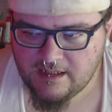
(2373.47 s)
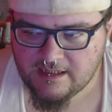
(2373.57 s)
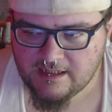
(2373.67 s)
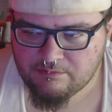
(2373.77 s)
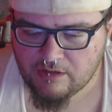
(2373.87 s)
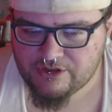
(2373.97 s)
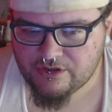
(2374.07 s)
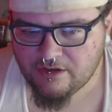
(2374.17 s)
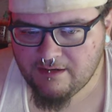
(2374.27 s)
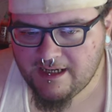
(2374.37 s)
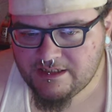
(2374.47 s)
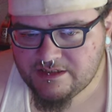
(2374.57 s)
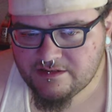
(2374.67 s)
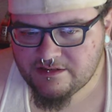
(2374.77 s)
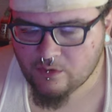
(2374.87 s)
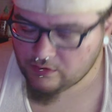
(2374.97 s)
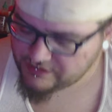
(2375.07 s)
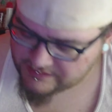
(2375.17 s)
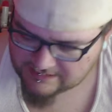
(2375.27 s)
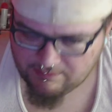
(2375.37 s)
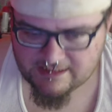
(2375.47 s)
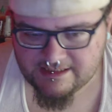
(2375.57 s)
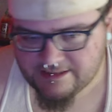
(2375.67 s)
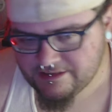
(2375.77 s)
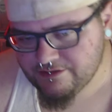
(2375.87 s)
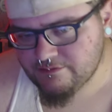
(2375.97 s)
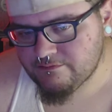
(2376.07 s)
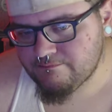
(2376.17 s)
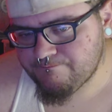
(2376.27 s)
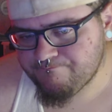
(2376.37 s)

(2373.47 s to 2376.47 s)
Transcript: Orange juice is the best thing you can do. Straight up.